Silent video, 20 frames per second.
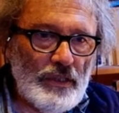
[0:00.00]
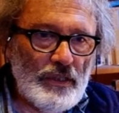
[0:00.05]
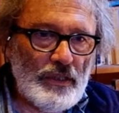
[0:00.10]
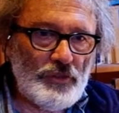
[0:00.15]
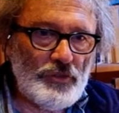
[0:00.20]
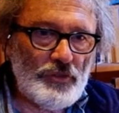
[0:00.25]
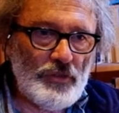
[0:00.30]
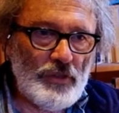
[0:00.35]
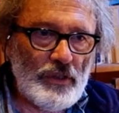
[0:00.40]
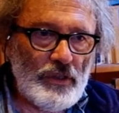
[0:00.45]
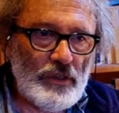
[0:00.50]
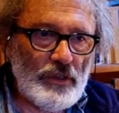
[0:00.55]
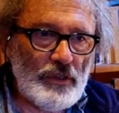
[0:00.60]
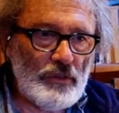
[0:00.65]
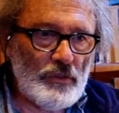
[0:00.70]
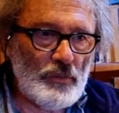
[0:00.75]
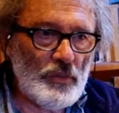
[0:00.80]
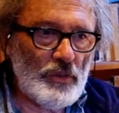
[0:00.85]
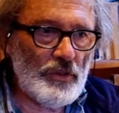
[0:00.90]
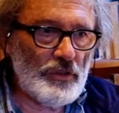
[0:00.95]

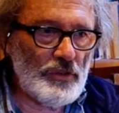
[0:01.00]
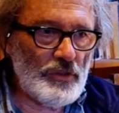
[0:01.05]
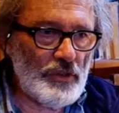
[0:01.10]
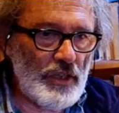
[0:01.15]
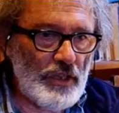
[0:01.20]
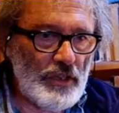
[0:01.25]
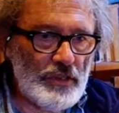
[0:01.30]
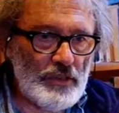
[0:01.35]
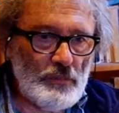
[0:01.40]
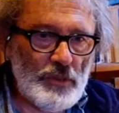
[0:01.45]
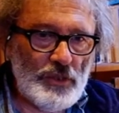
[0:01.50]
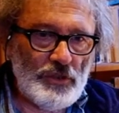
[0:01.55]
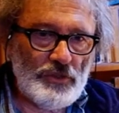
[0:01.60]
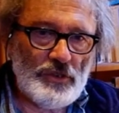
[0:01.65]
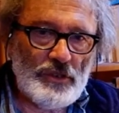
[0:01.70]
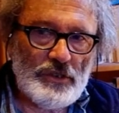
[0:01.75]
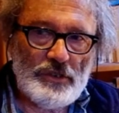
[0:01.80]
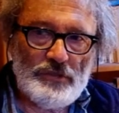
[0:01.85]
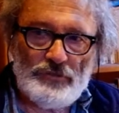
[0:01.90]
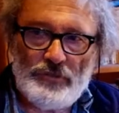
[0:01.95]
So we're on a kind of
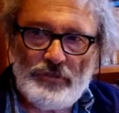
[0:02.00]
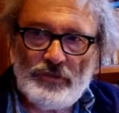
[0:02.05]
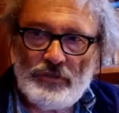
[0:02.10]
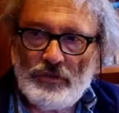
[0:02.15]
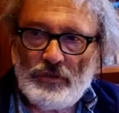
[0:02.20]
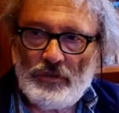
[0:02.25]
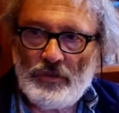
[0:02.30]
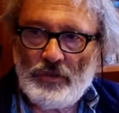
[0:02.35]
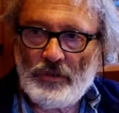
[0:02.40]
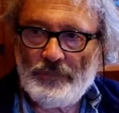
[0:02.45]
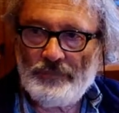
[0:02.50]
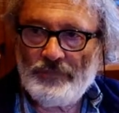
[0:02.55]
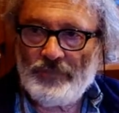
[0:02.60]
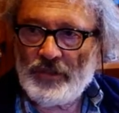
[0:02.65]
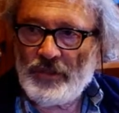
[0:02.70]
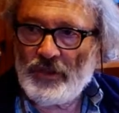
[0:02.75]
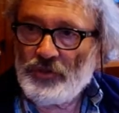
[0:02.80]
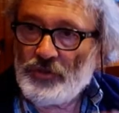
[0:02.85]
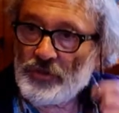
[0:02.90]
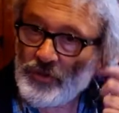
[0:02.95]
mezzanine floor, and
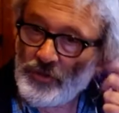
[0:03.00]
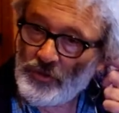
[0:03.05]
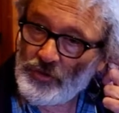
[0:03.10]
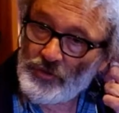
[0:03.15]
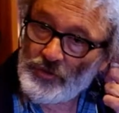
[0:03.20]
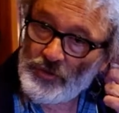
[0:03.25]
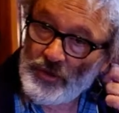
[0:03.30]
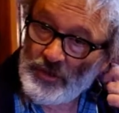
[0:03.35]
this is